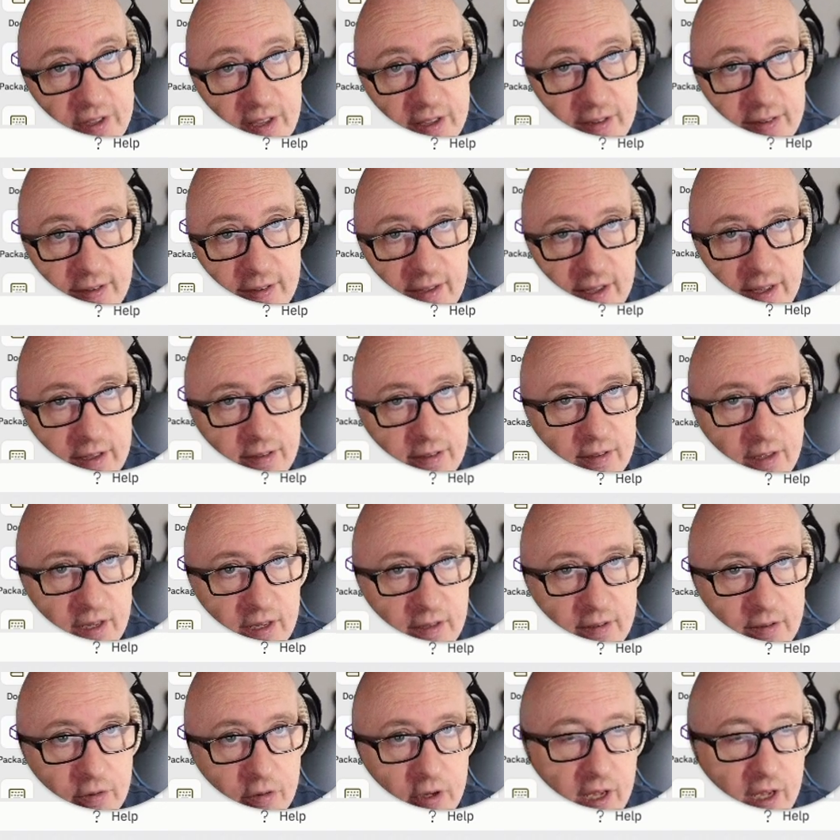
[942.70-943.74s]
the CSS,
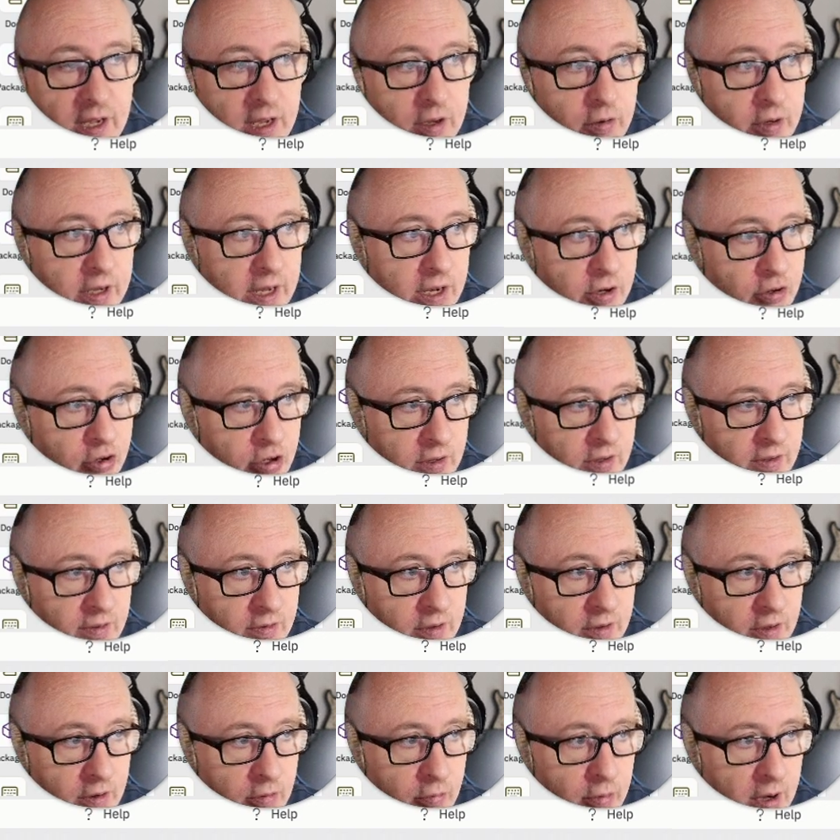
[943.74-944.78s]
it's okay. You can
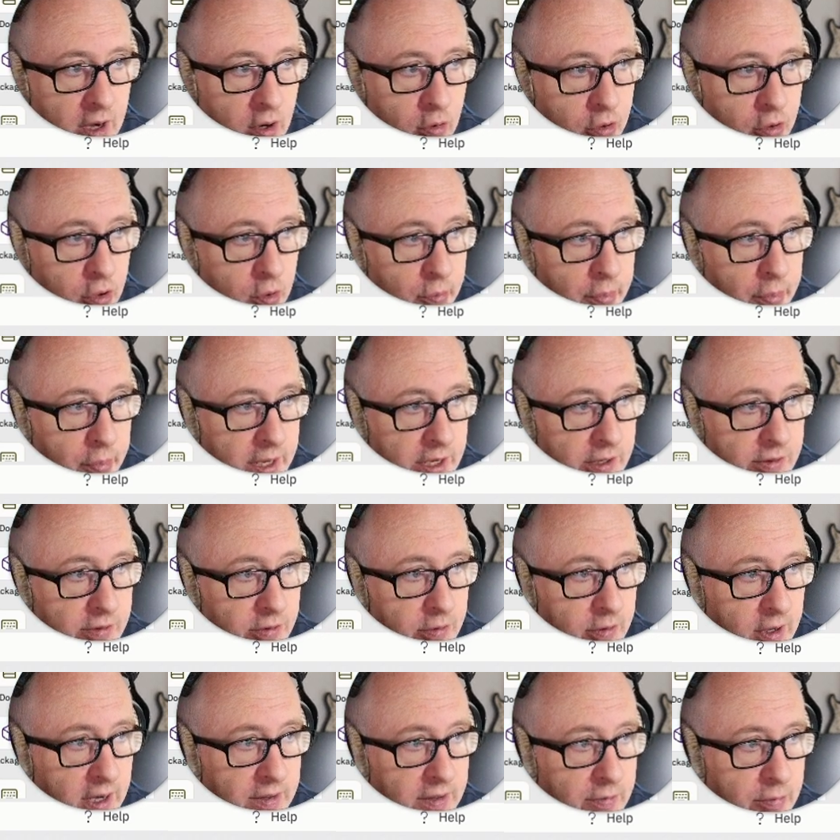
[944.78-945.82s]
just uh, reload the page.
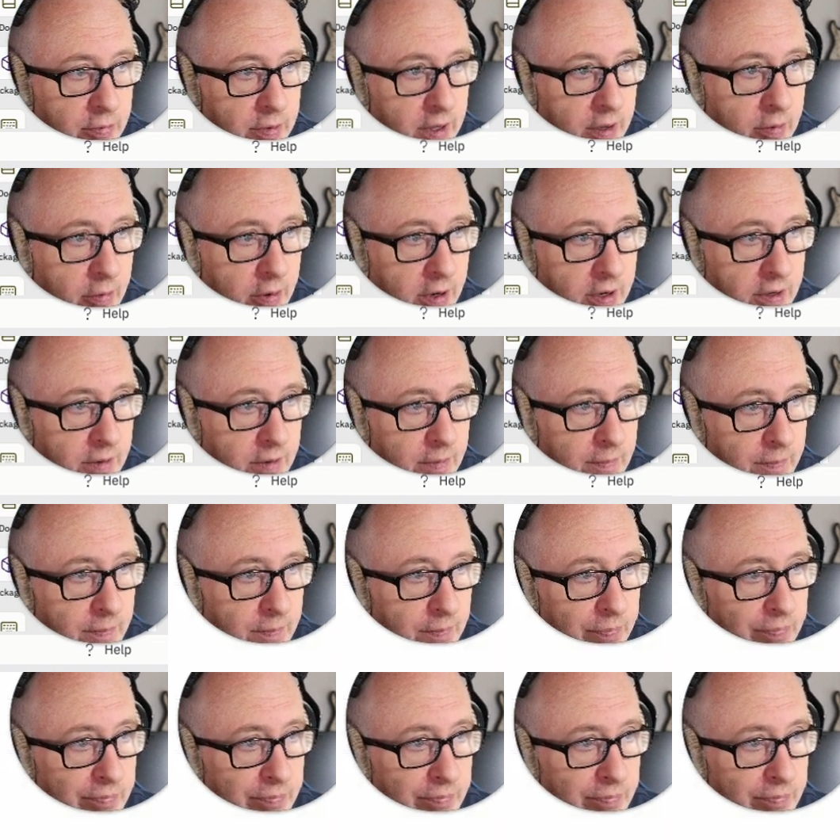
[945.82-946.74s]
So let's rerun.